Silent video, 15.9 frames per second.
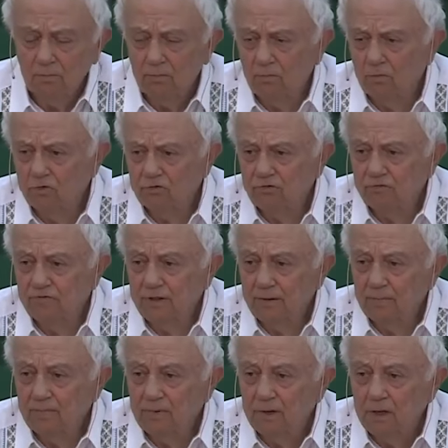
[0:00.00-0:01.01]
most of
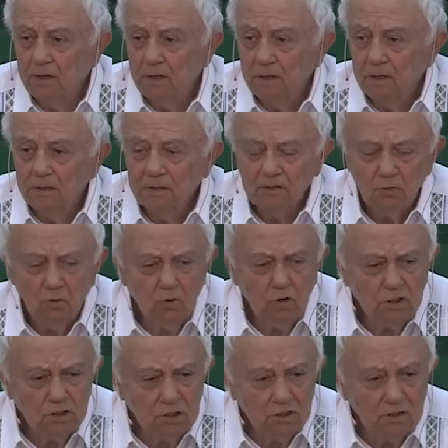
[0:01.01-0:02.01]
them,
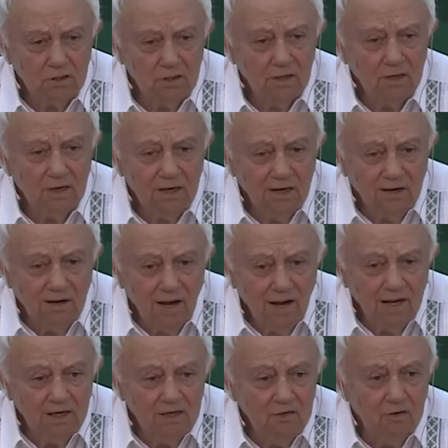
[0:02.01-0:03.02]
what
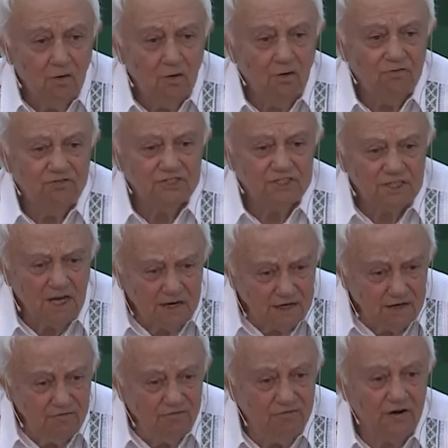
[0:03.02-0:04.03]
kind of
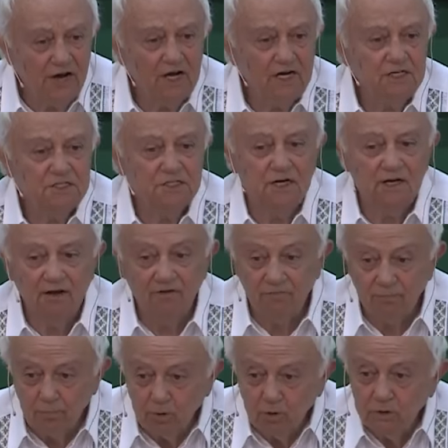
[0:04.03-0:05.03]
sacrifice they have
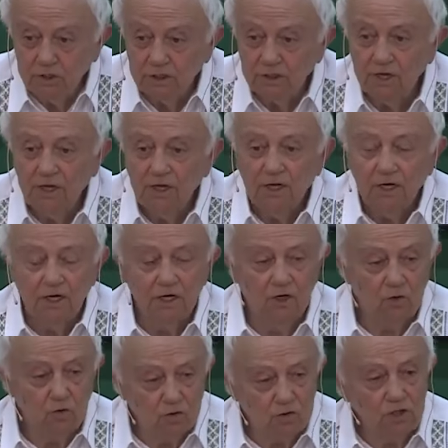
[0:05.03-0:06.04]
put
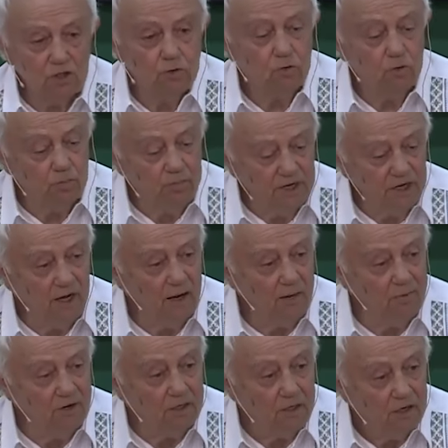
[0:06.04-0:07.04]
in order to be
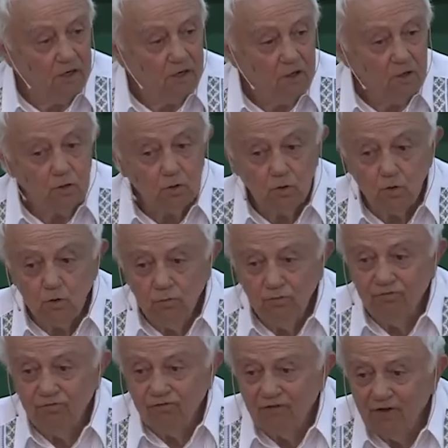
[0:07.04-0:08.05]
able to
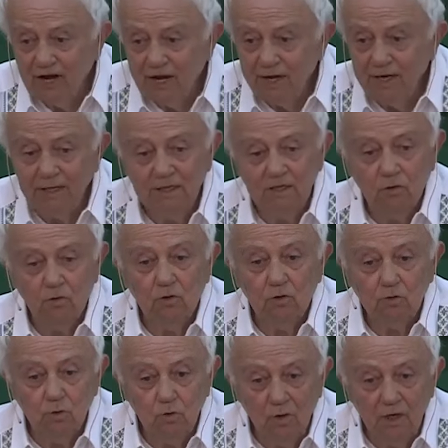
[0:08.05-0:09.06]
find or
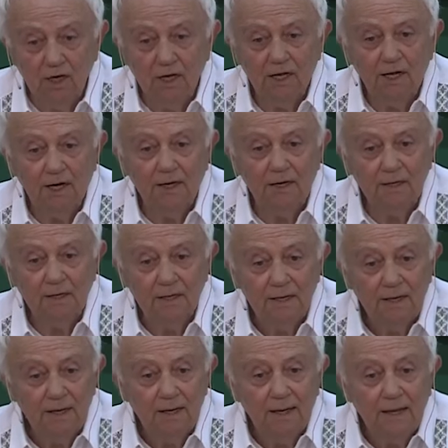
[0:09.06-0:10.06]
to learn
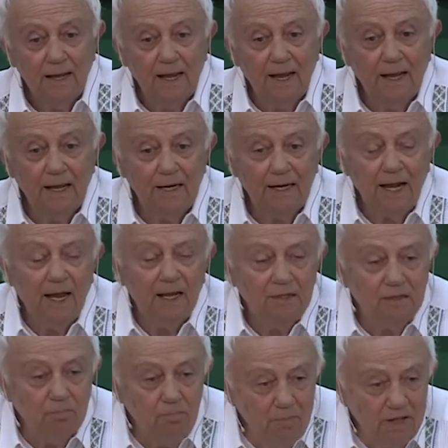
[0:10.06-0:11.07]
a
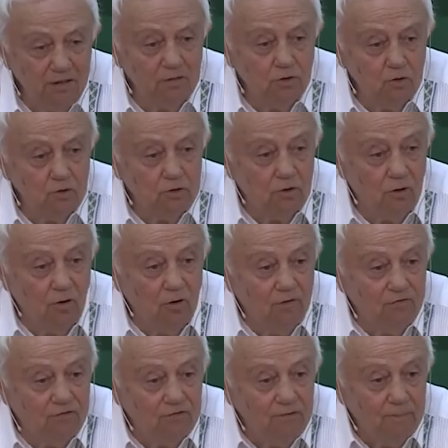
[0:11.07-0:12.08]
right method
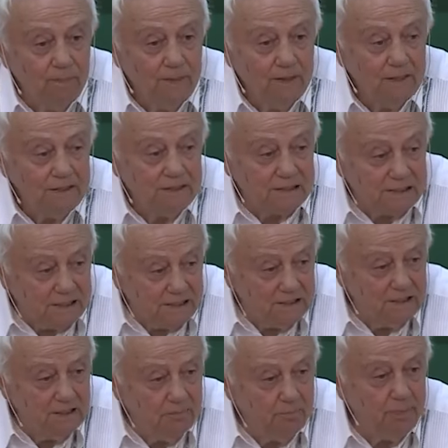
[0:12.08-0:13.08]
of
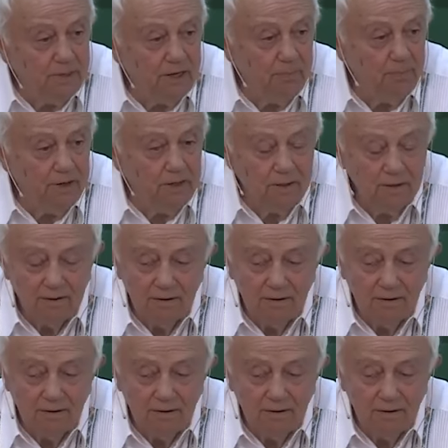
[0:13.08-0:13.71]
treating people.